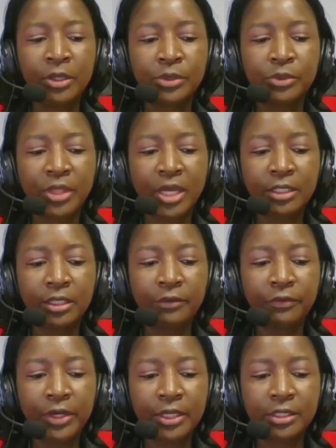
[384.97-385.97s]
To that
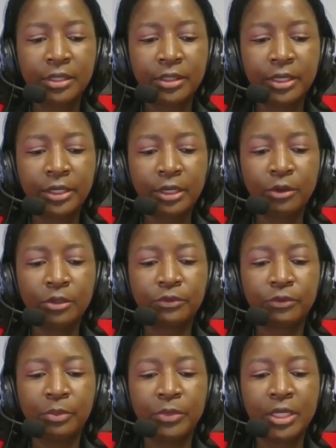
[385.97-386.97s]
effect, the records
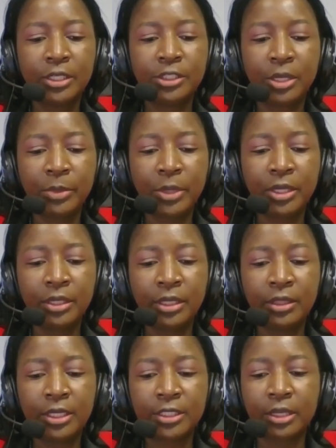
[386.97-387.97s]
from the German
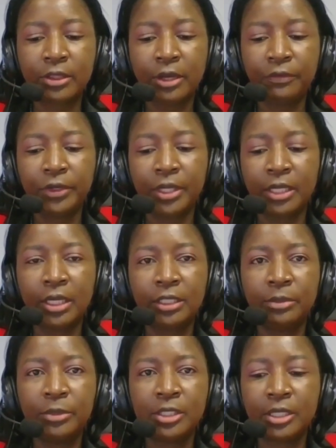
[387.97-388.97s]
and the South African
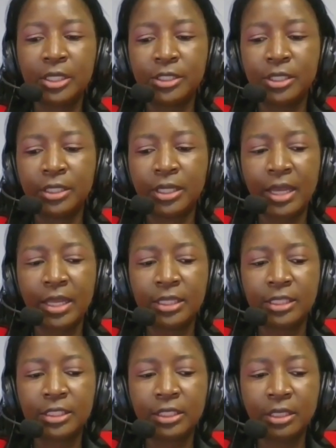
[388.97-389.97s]
administration are
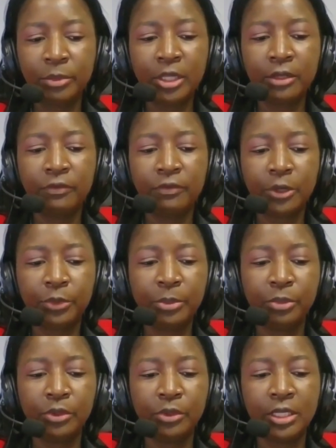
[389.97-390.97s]
extremely
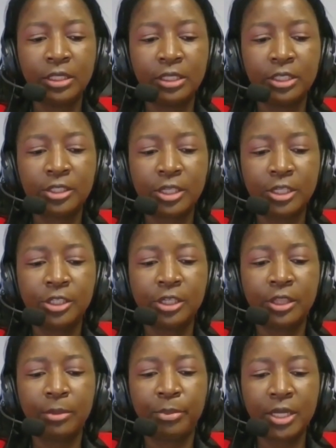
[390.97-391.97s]
valuable in researching
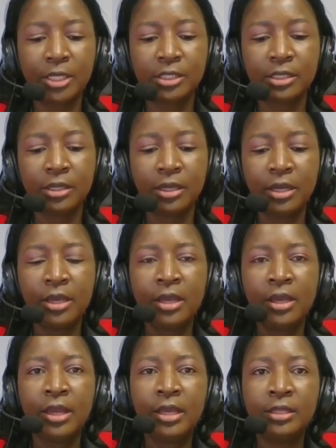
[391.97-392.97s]
the past,
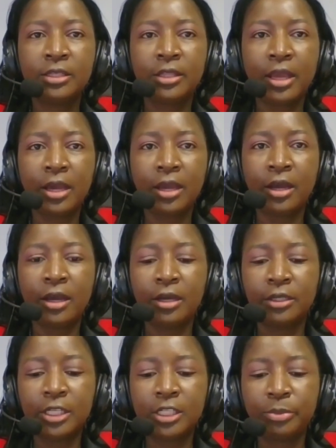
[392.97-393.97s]
hence they are
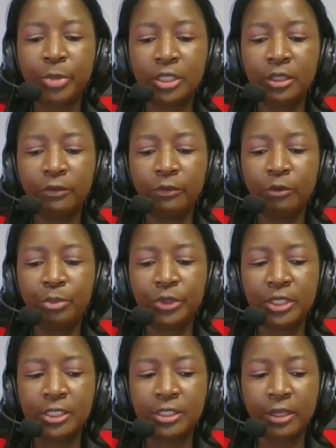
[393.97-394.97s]
respectively
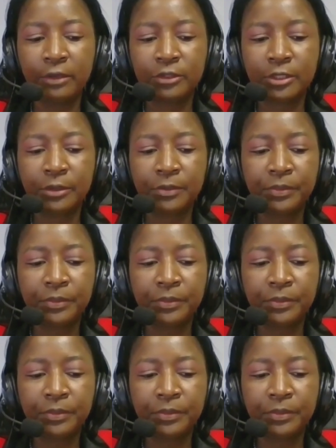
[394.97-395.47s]
preserved.